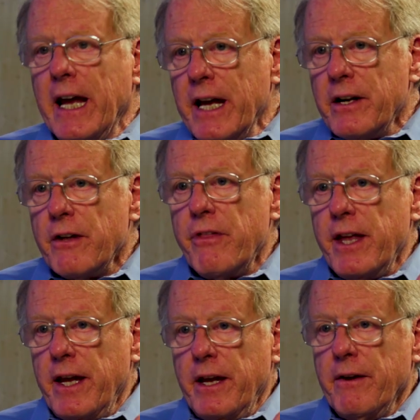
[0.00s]
in
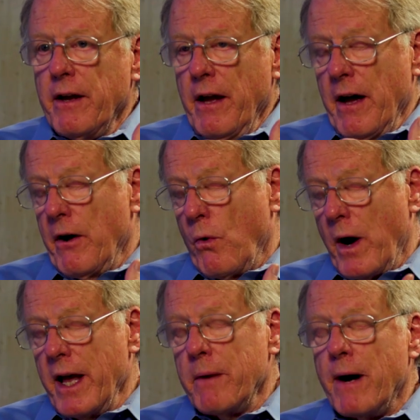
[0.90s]
the uh,
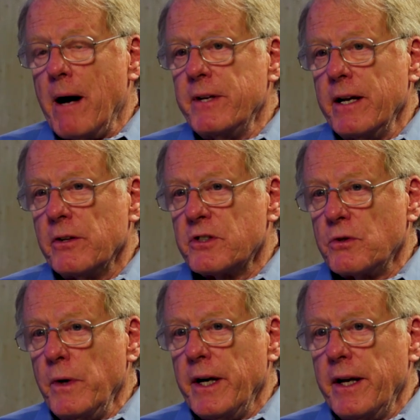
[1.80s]
Hawaiian bobtail
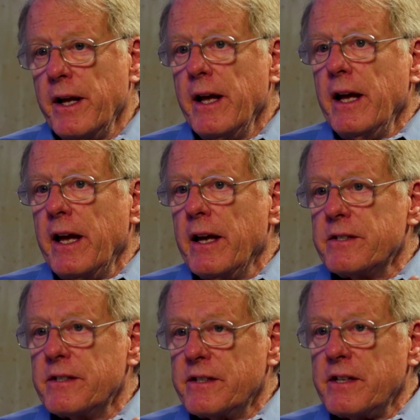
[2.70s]
squid
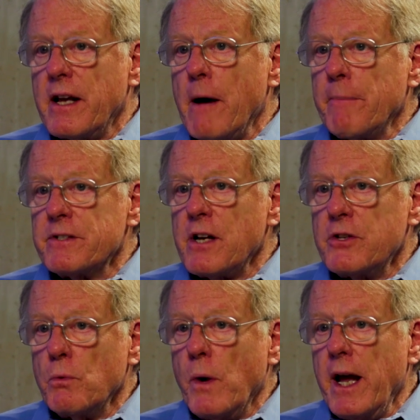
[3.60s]
is set up in
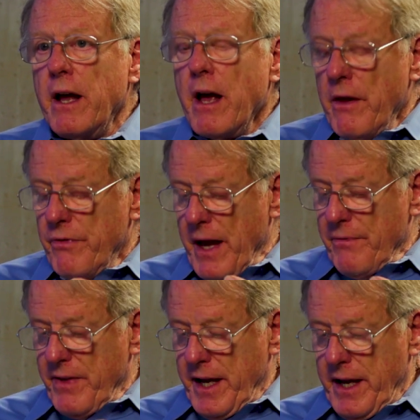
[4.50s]
such a way
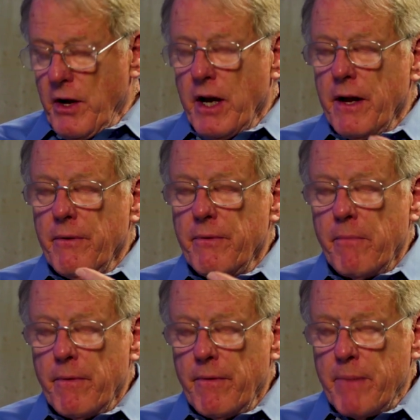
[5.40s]
that the
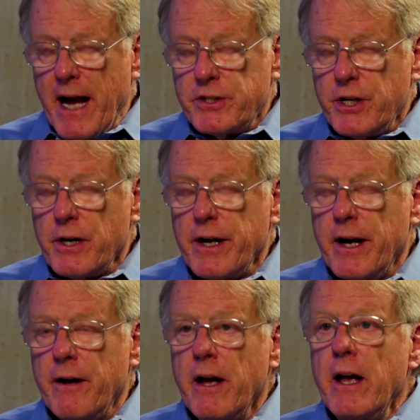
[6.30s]

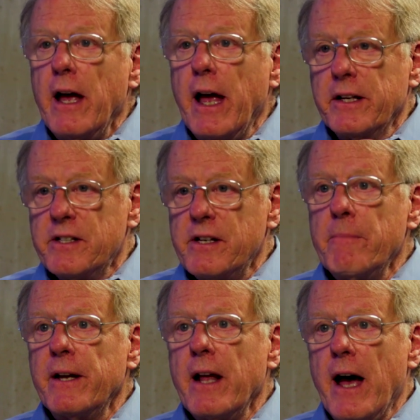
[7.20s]
bacteria
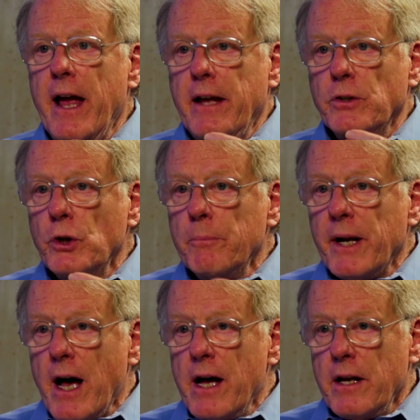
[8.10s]
exhibit a
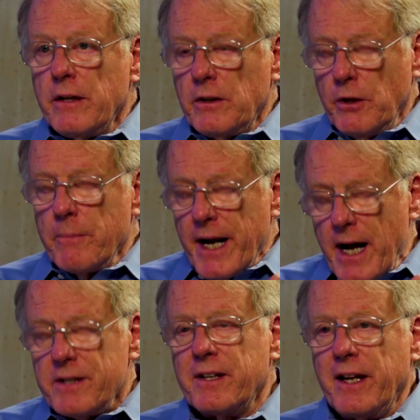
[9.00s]
lumino-
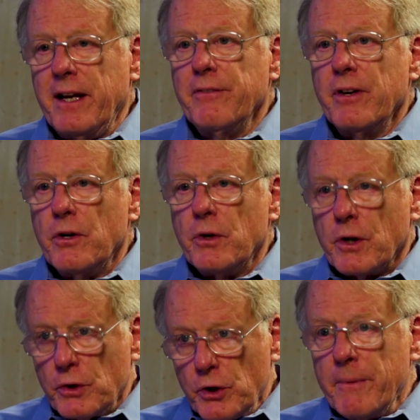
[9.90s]
luminosity
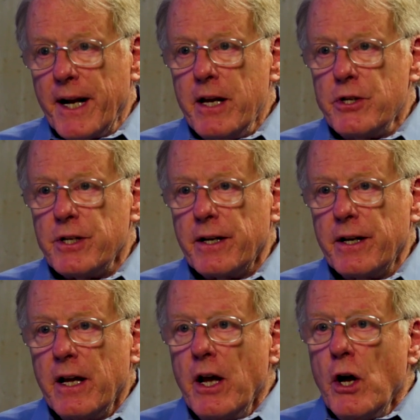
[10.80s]
or
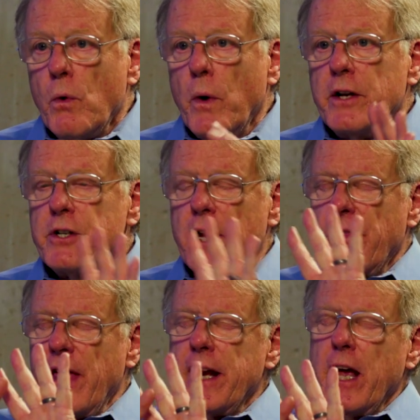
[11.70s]
illumination, which
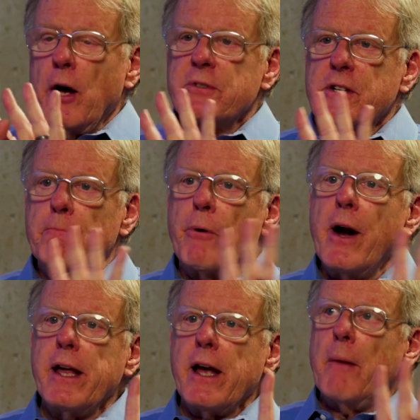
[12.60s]
then helps to
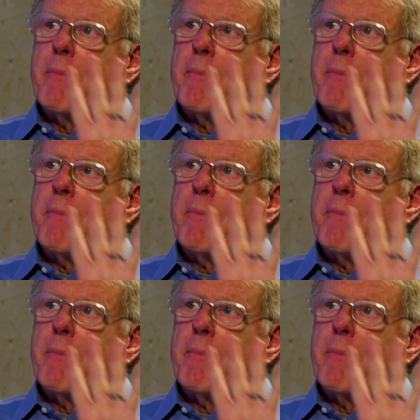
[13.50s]
break